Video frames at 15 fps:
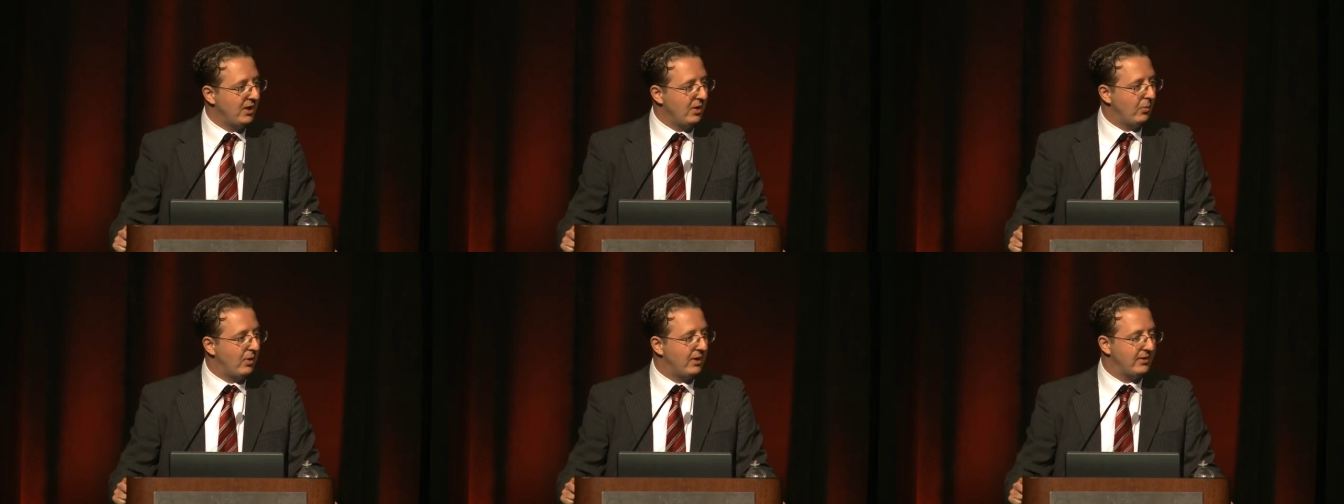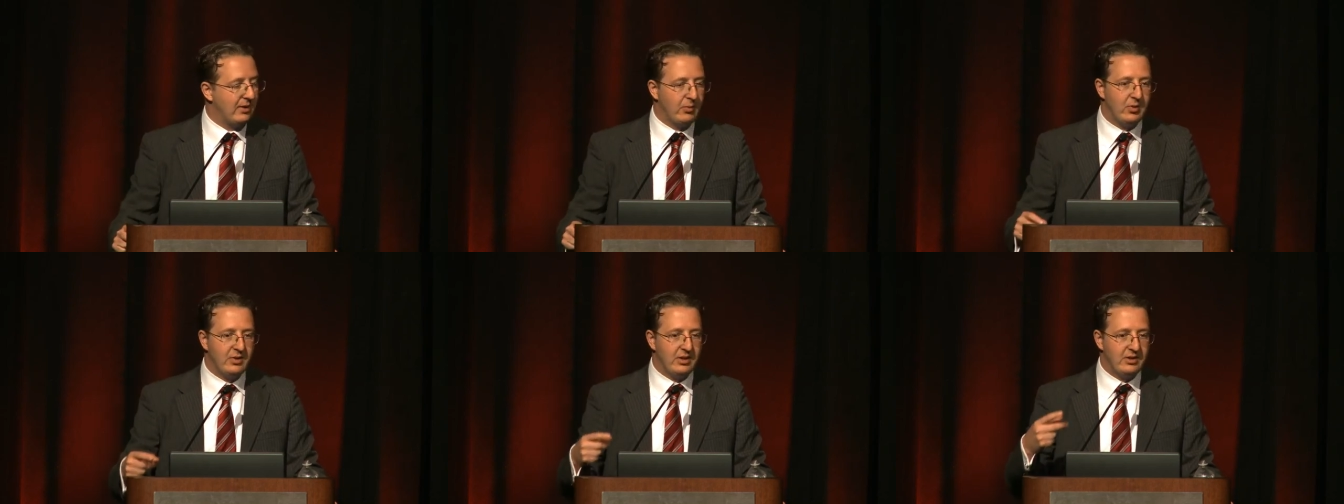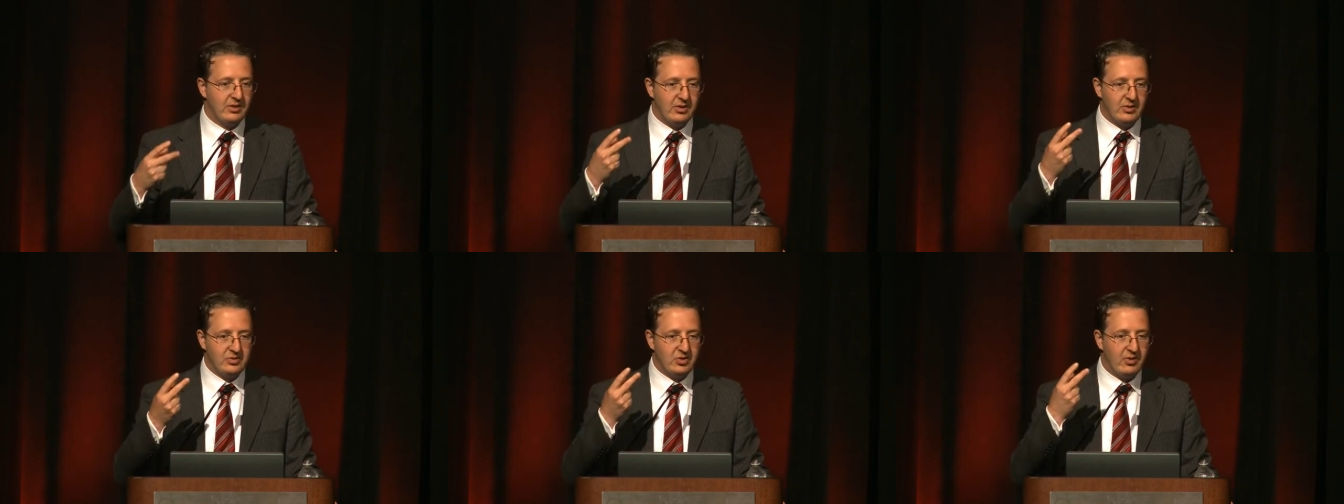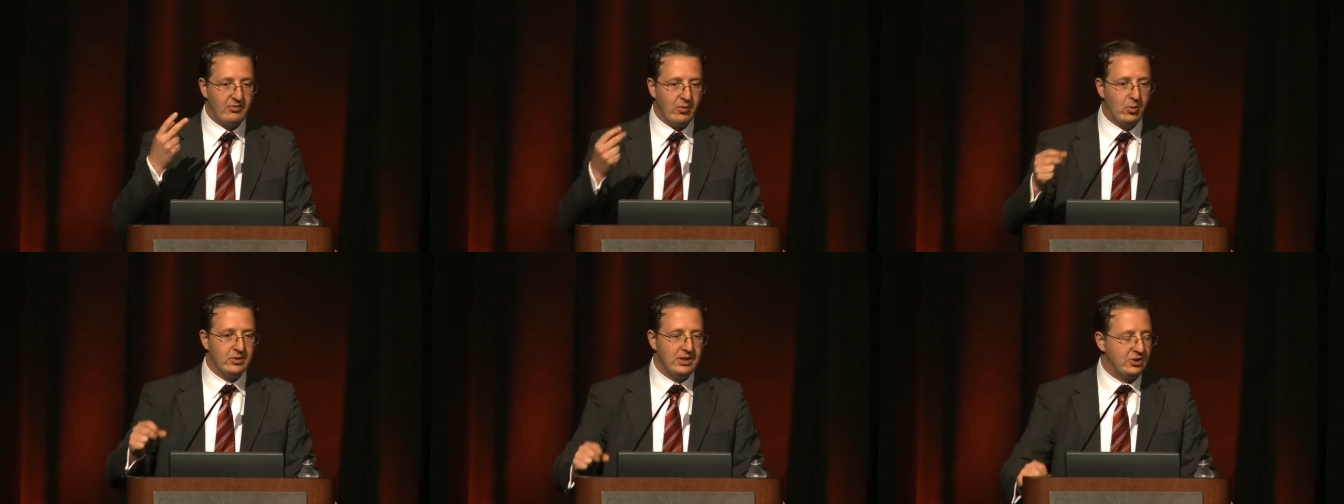well, it's
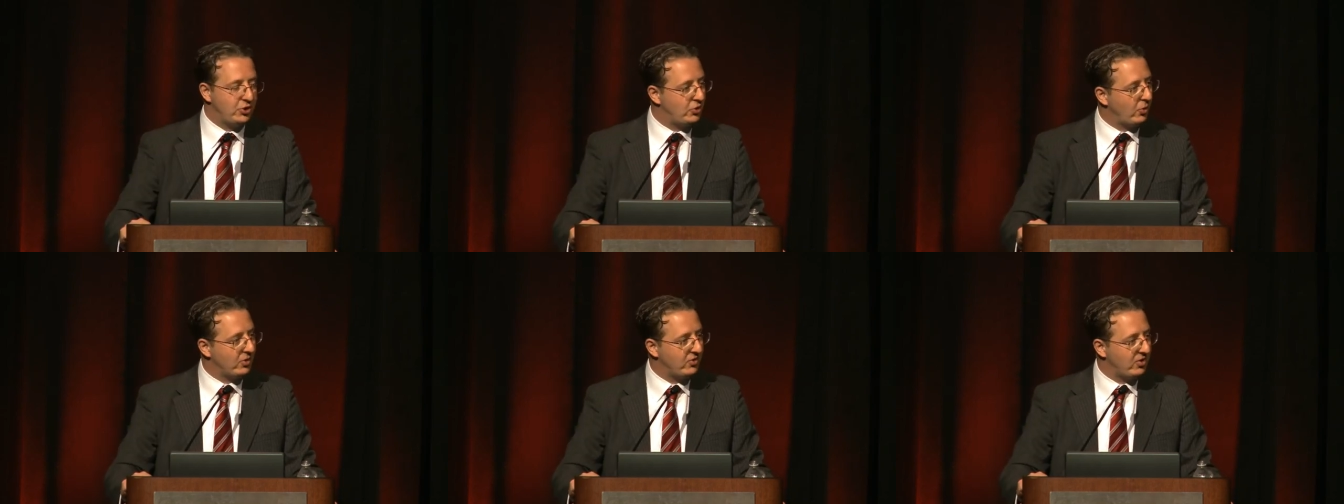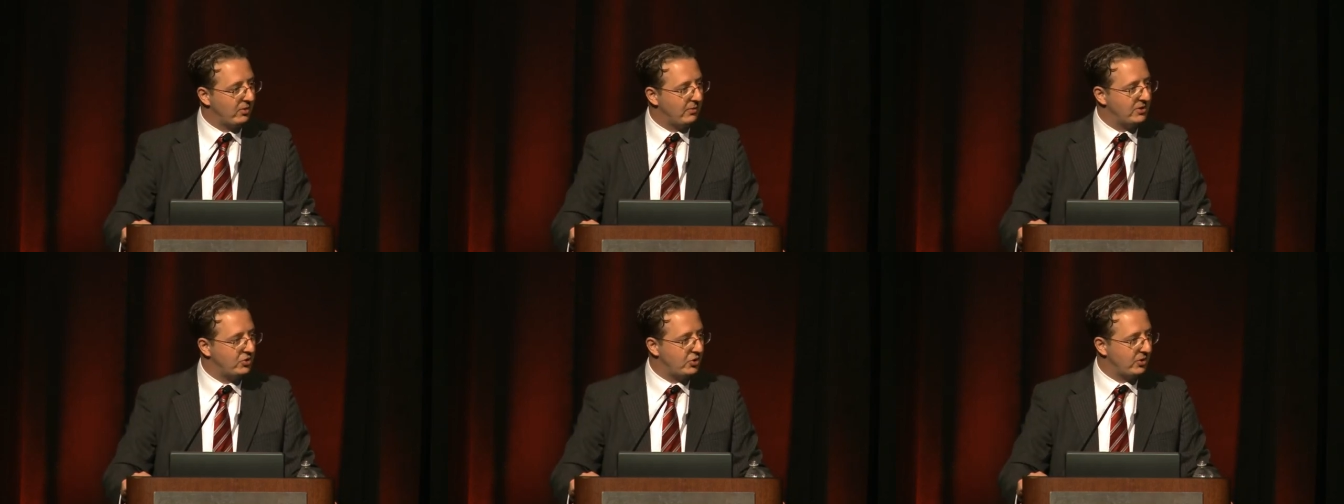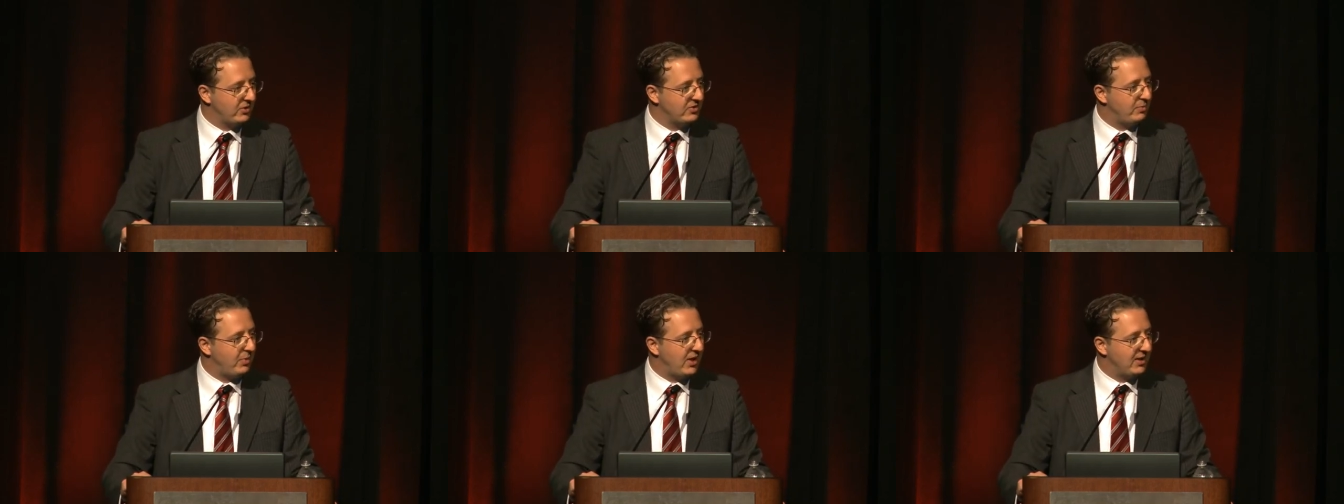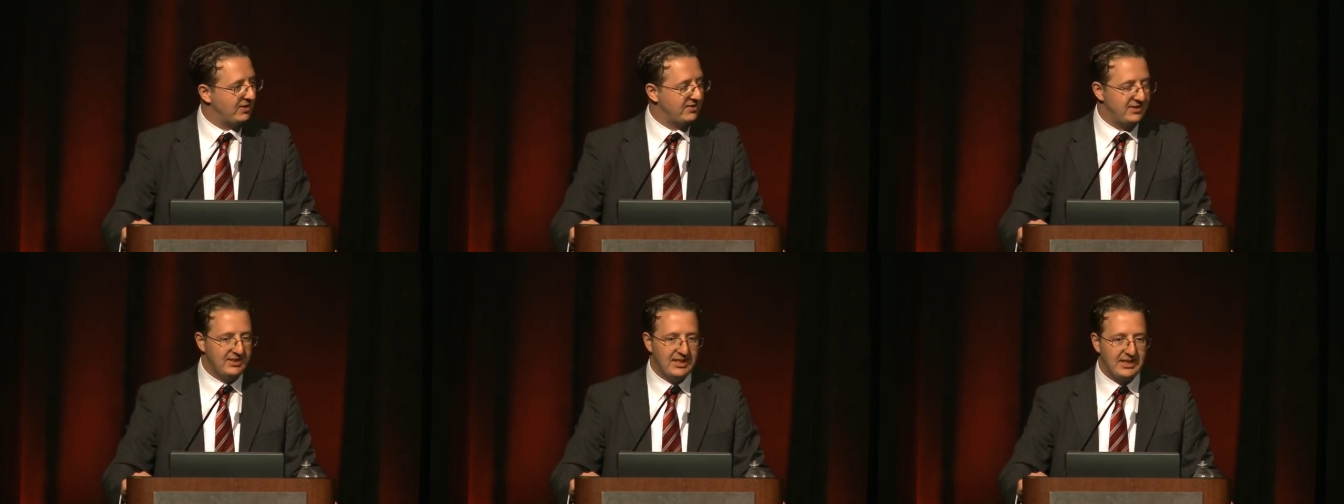only a short-term insurance
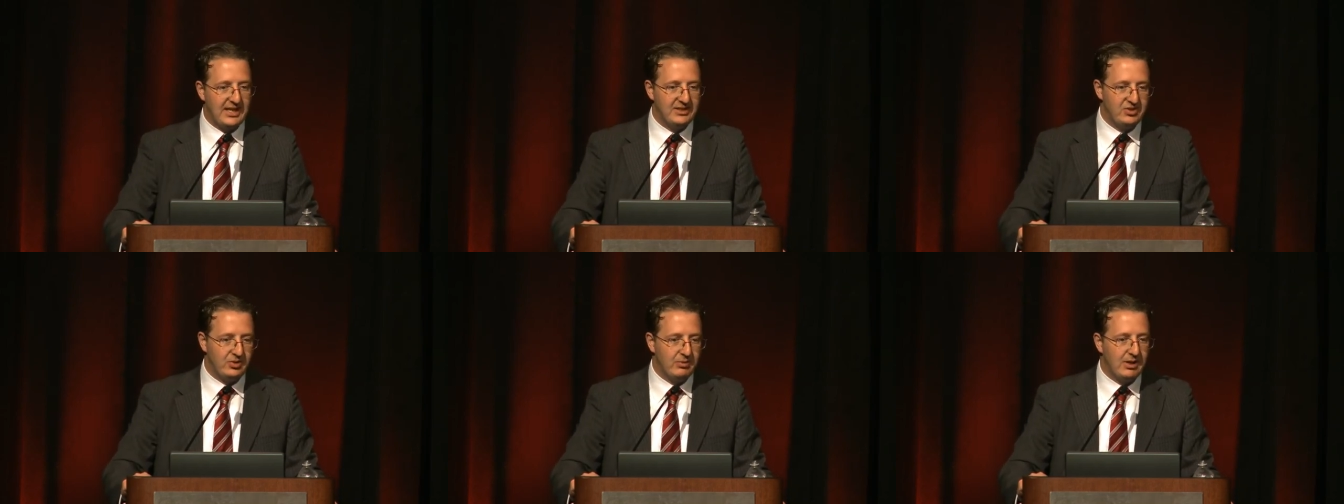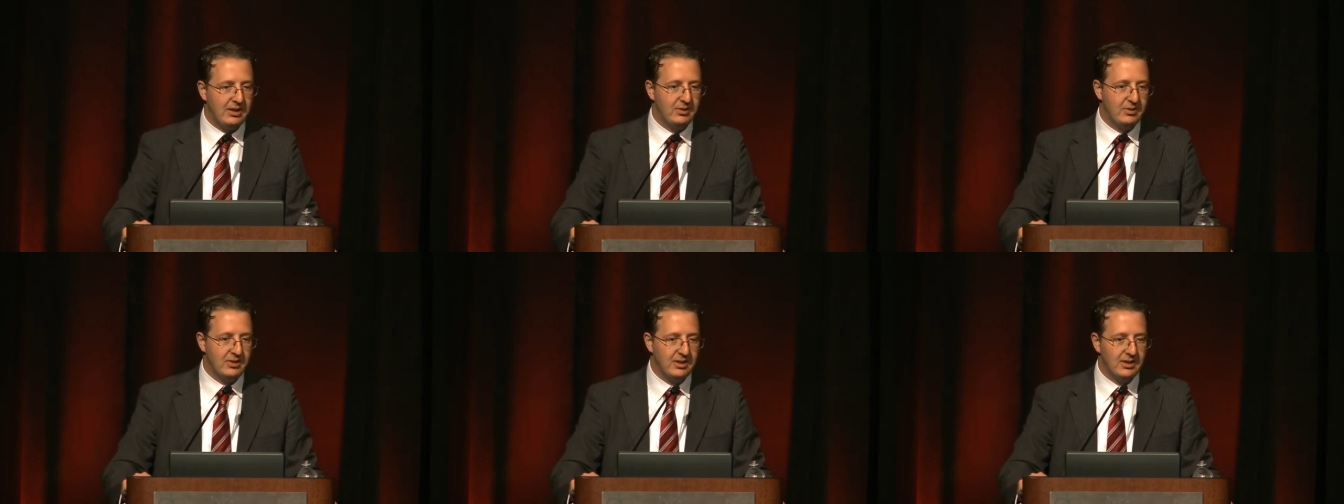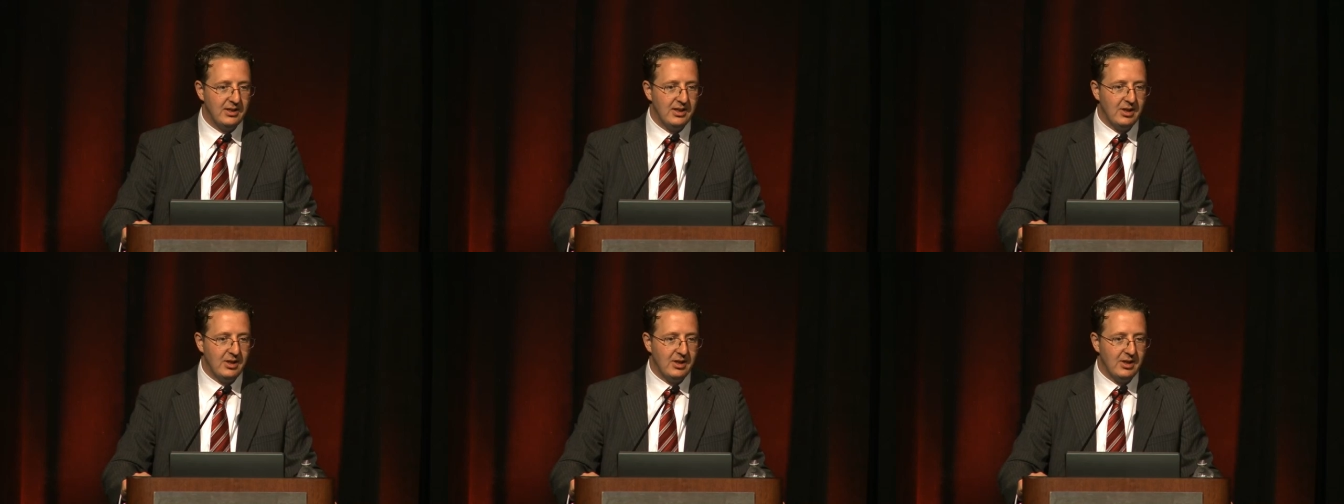policy that gets you out.